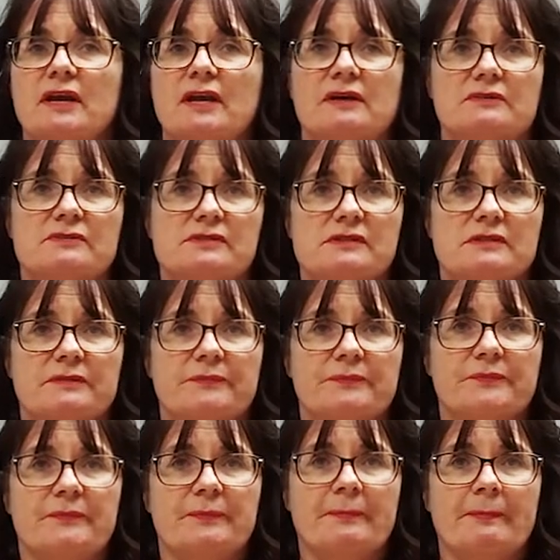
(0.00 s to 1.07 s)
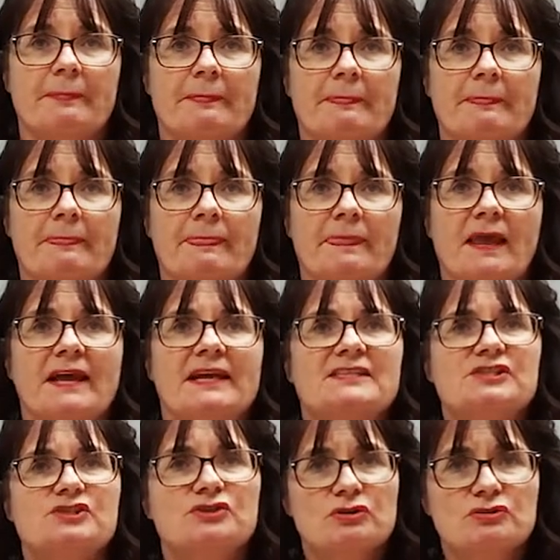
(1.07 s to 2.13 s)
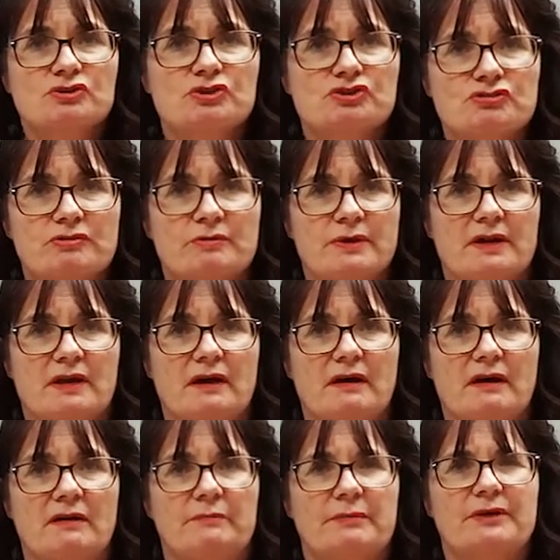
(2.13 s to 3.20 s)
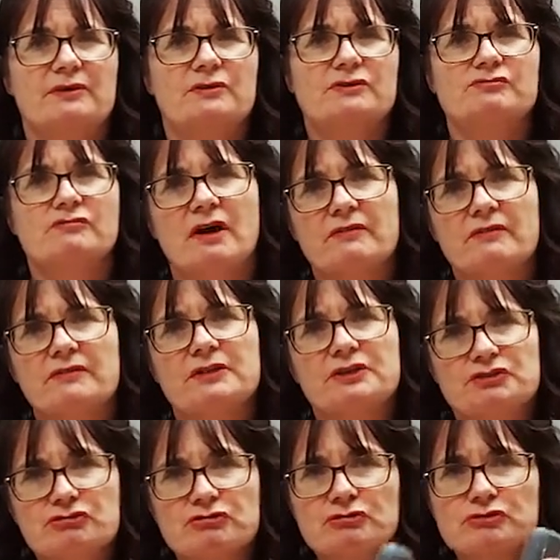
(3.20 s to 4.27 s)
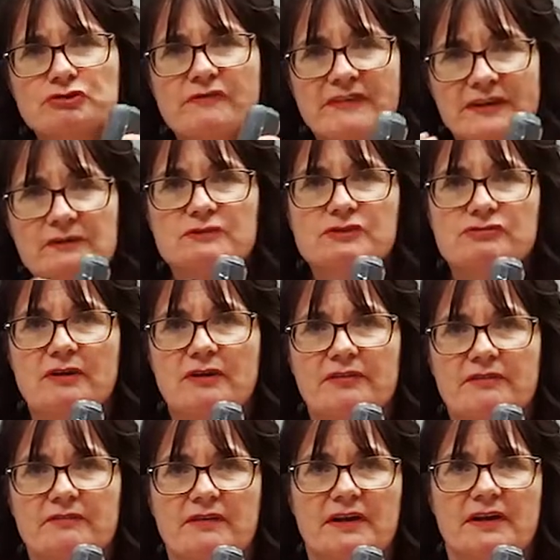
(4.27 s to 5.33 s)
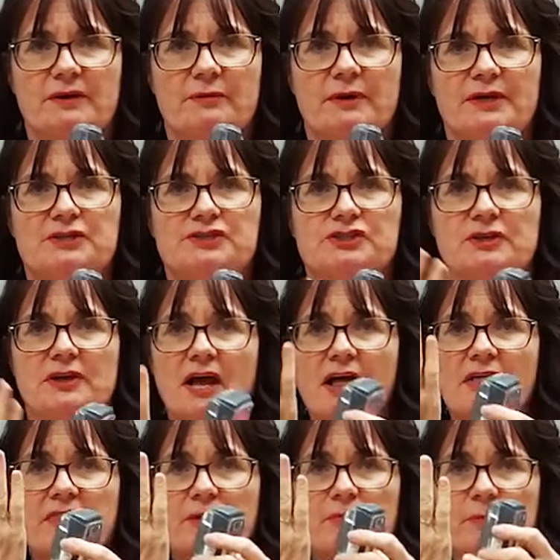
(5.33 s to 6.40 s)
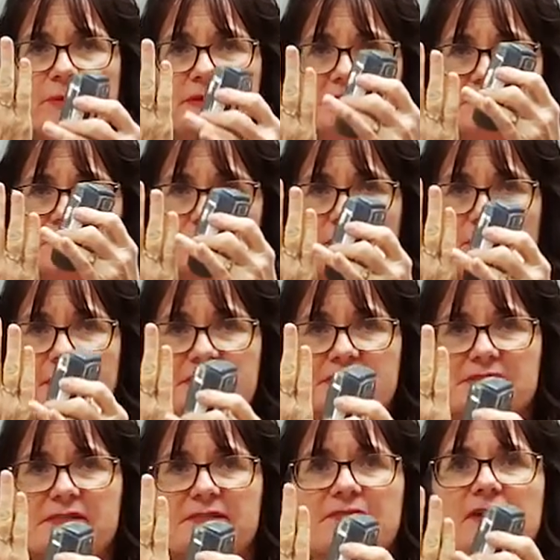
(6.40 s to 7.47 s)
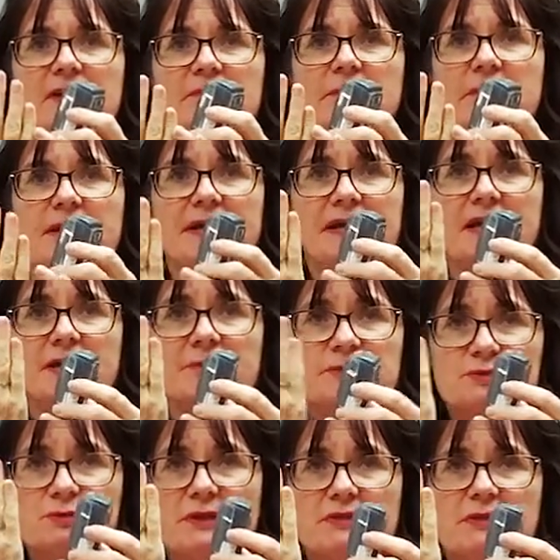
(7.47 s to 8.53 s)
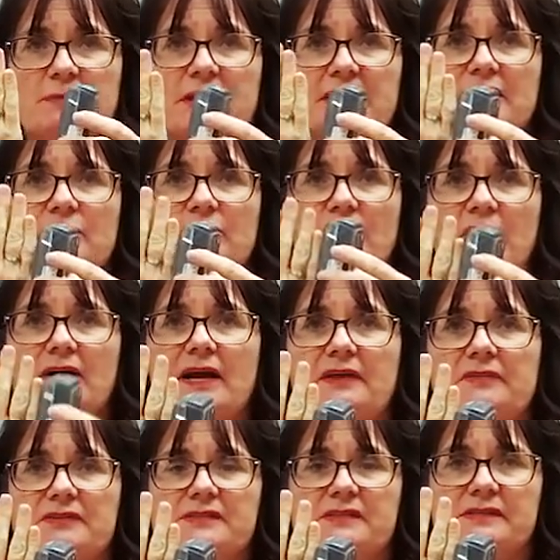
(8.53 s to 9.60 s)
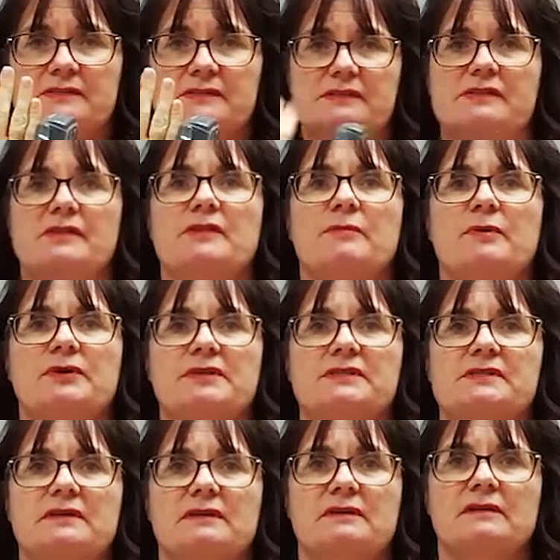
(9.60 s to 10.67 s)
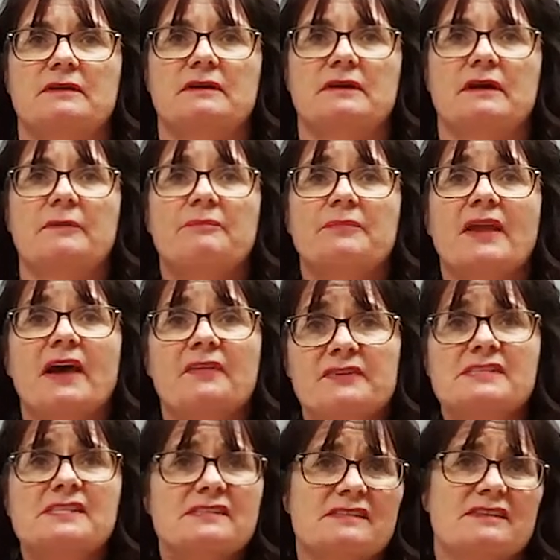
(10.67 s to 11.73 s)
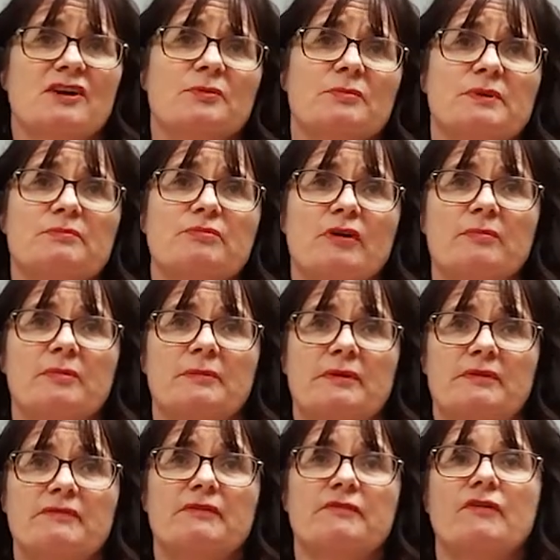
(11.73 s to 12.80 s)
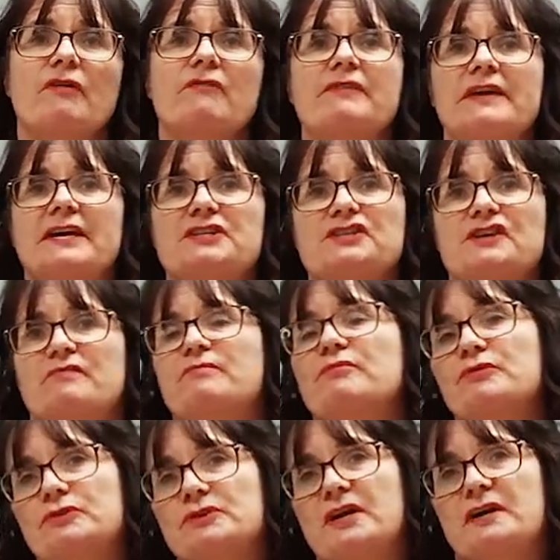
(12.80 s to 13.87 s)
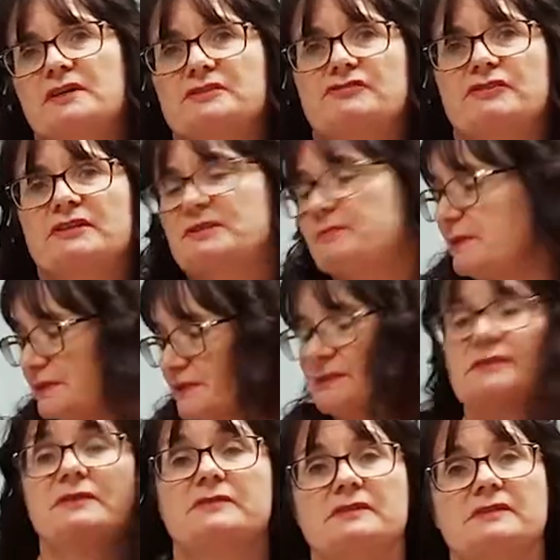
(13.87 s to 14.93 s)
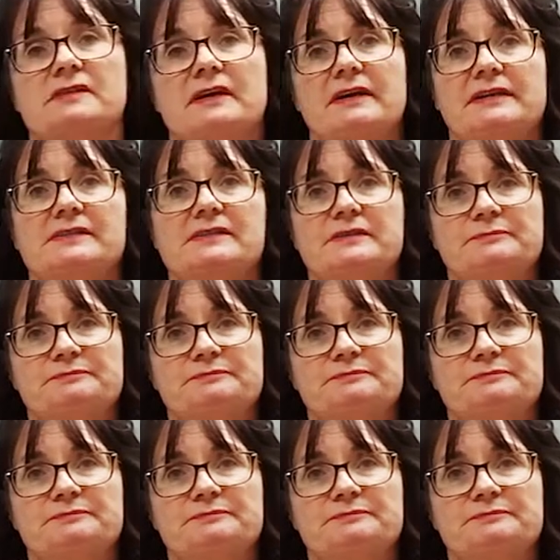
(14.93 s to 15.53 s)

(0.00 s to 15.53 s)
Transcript: close. It's not a true alarm because rather than a true field strength evaluation, there will be some capacitive coupling between the metalwork and the sensors in the monitor. And this is a common problem if you've got VHF broadcast transmitters on site.